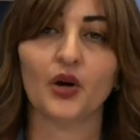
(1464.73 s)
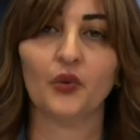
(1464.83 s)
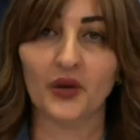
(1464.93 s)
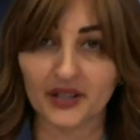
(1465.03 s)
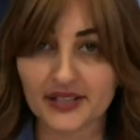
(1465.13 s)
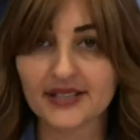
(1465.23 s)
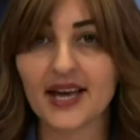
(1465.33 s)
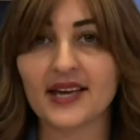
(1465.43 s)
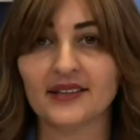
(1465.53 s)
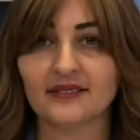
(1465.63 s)
we are
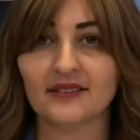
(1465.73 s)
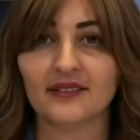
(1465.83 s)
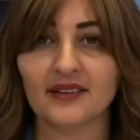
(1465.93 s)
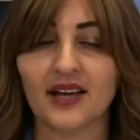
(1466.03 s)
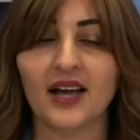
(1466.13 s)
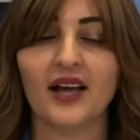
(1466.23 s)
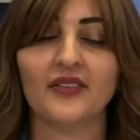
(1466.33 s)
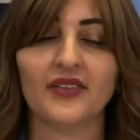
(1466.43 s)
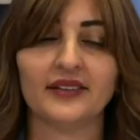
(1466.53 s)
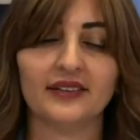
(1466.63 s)
saying
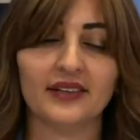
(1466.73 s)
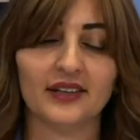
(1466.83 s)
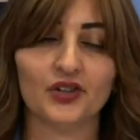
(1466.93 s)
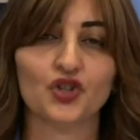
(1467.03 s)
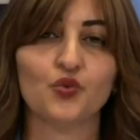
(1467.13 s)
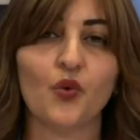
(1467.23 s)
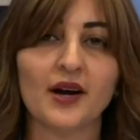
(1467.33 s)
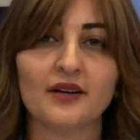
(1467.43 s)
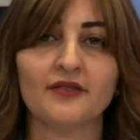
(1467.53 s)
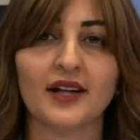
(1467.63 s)
that each
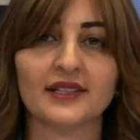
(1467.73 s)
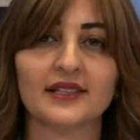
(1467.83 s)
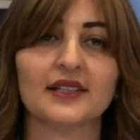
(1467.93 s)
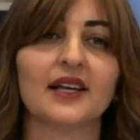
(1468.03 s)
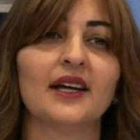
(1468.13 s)
one of us